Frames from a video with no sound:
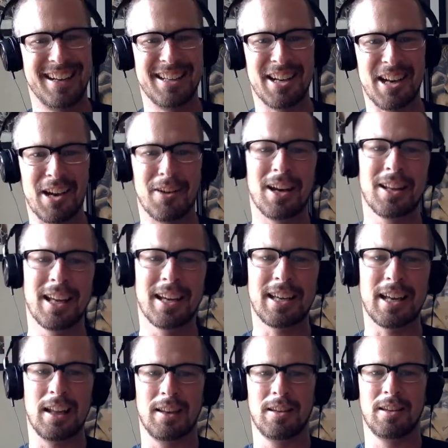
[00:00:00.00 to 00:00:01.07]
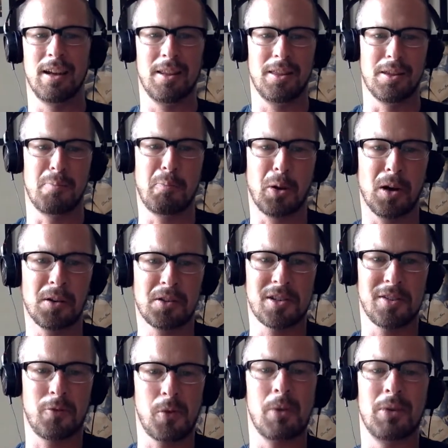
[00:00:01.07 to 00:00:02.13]
the perks
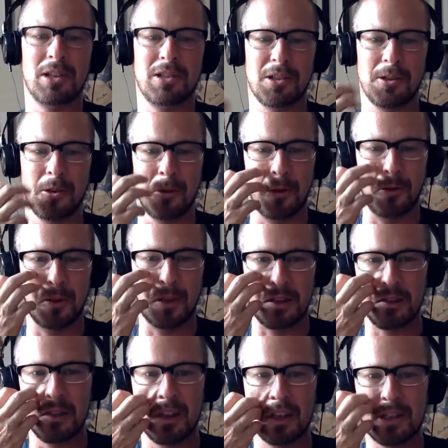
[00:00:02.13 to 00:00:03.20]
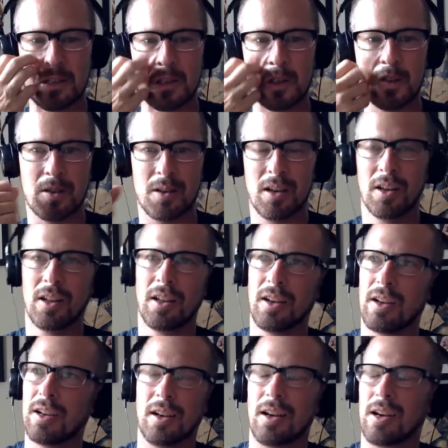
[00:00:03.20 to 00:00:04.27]
of what we do. This is,
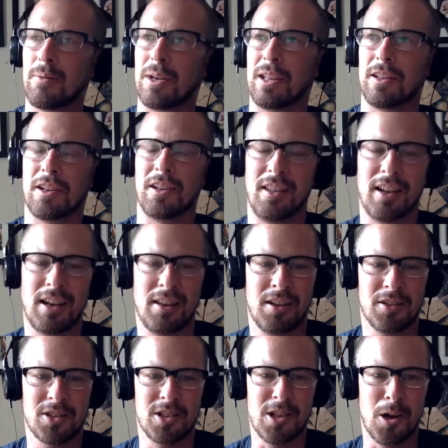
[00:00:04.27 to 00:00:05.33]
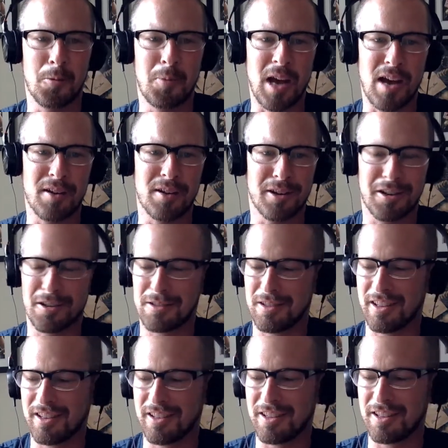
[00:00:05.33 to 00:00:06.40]
I mean, there's no better
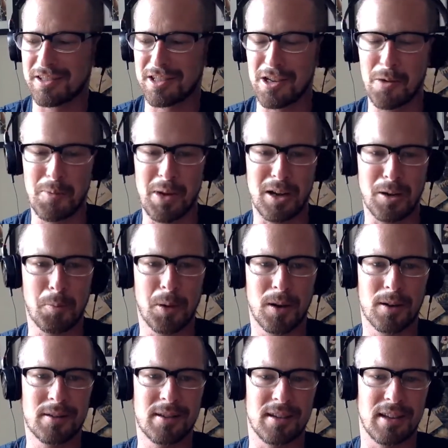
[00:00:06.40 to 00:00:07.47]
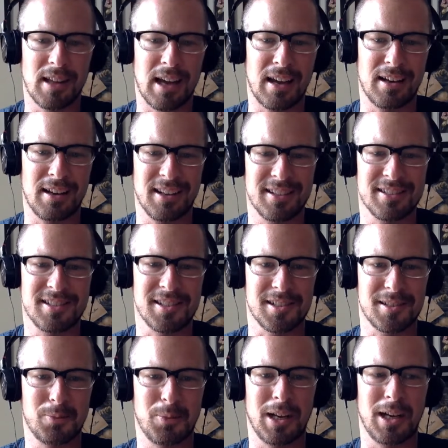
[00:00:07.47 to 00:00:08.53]
perk than that. Is
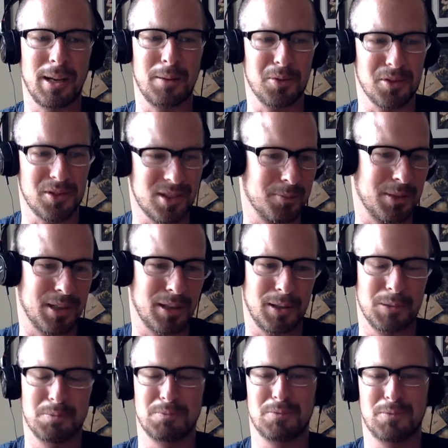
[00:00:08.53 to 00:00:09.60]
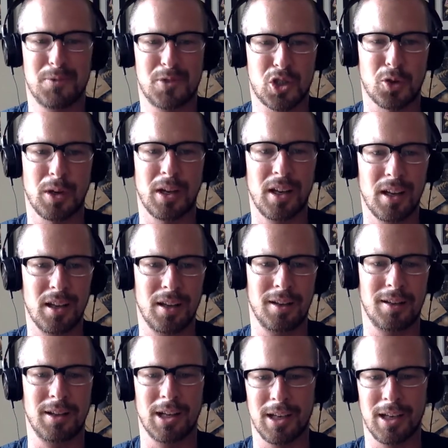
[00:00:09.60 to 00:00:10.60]
just being able to be treated